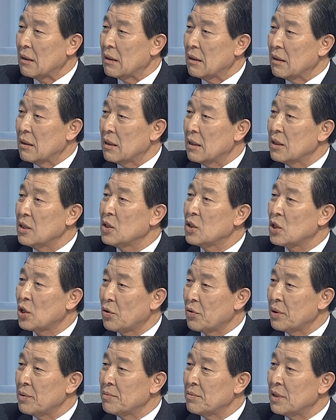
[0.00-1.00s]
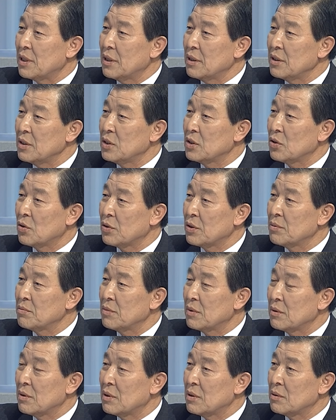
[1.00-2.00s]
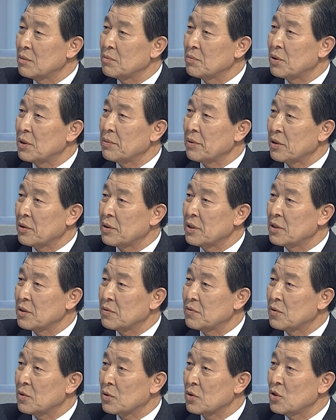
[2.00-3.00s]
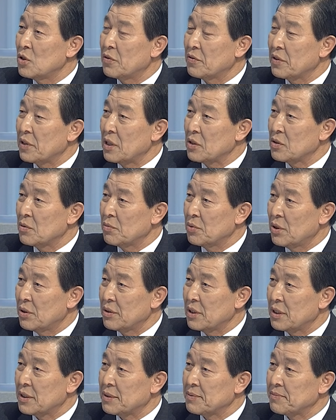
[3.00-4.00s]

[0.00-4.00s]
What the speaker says: interim preparedness for the unification period.